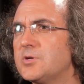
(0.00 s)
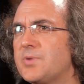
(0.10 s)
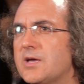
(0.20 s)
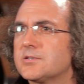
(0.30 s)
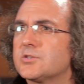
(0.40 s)
be a
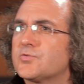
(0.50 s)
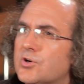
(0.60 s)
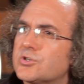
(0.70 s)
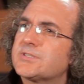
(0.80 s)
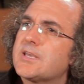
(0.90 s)
passage
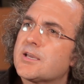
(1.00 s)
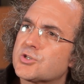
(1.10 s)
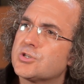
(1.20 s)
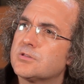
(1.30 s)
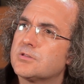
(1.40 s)
for a
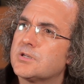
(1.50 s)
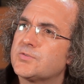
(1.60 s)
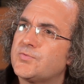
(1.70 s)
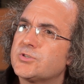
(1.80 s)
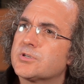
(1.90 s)
section that
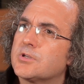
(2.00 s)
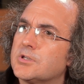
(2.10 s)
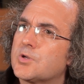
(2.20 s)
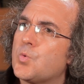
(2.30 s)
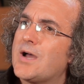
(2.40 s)
is
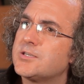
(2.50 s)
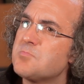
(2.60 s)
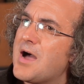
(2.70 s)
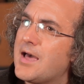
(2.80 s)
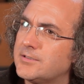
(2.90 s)
physically quite
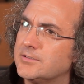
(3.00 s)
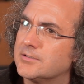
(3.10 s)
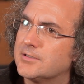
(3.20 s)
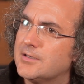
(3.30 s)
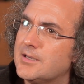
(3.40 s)

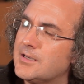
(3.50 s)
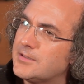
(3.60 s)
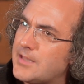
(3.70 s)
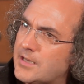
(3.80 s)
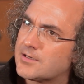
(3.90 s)
demanding.
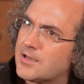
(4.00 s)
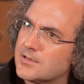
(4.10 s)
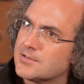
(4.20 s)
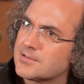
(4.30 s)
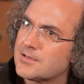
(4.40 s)
In that
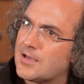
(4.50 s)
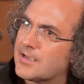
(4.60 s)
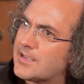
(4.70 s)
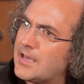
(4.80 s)
case, I